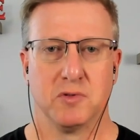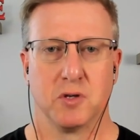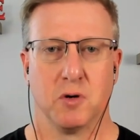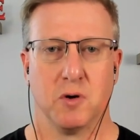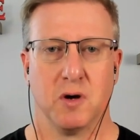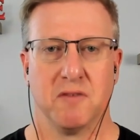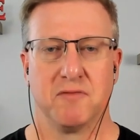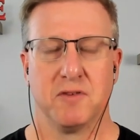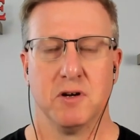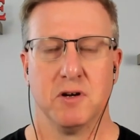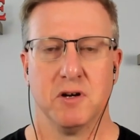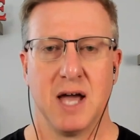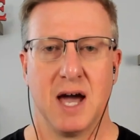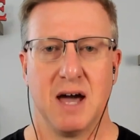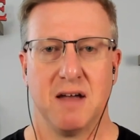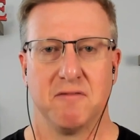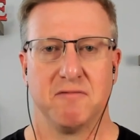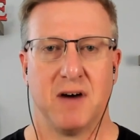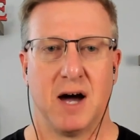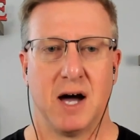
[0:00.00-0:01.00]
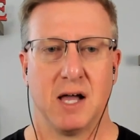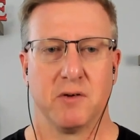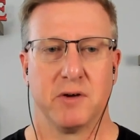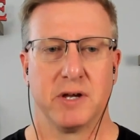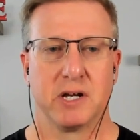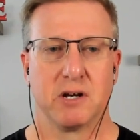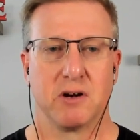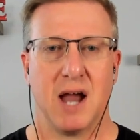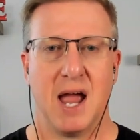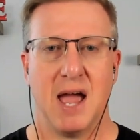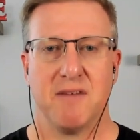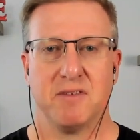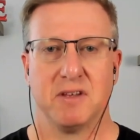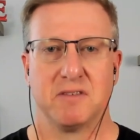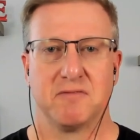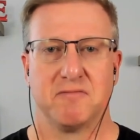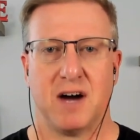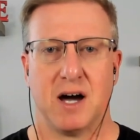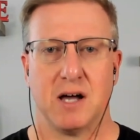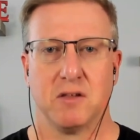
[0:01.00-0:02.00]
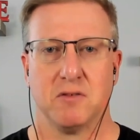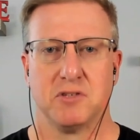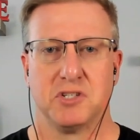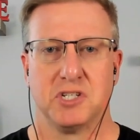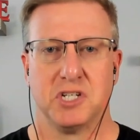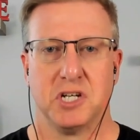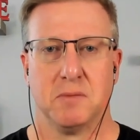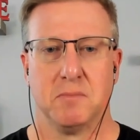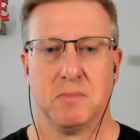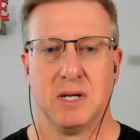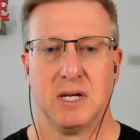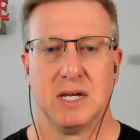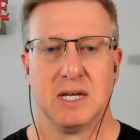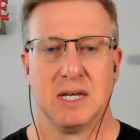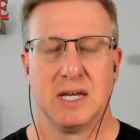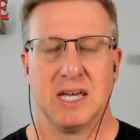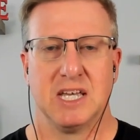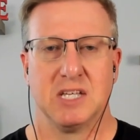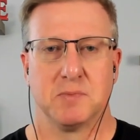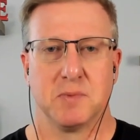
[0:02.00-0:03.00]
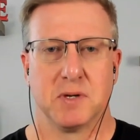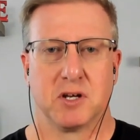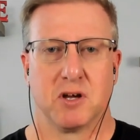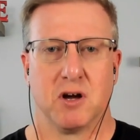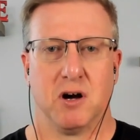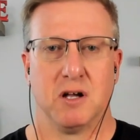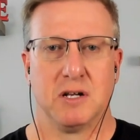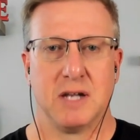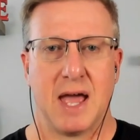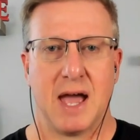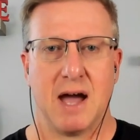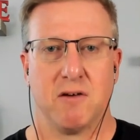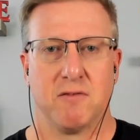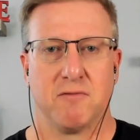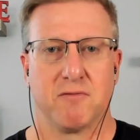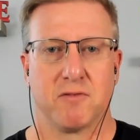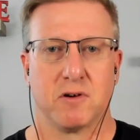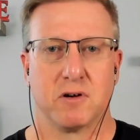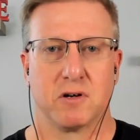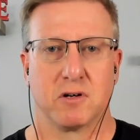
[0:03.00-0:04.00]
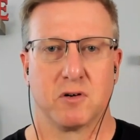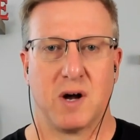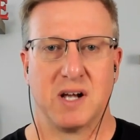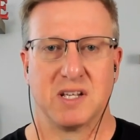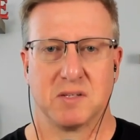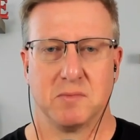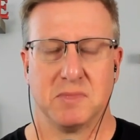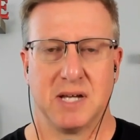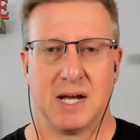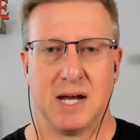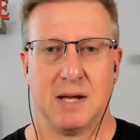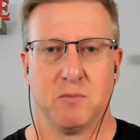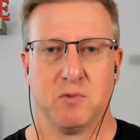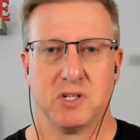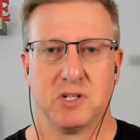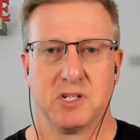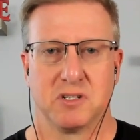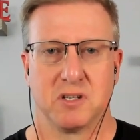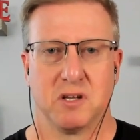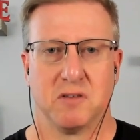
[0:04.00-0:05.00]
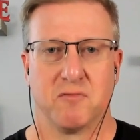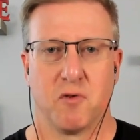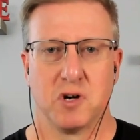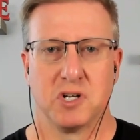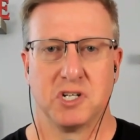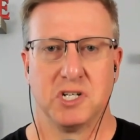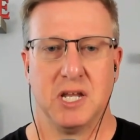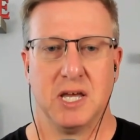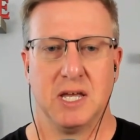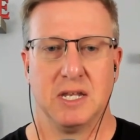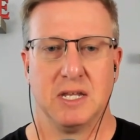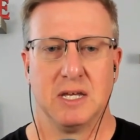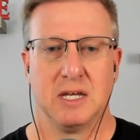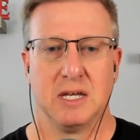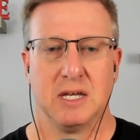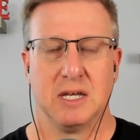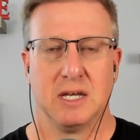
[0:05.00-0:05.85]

So if you're not following or haven't followed Jim, he's been gone now for quite some time, which is unfortunate.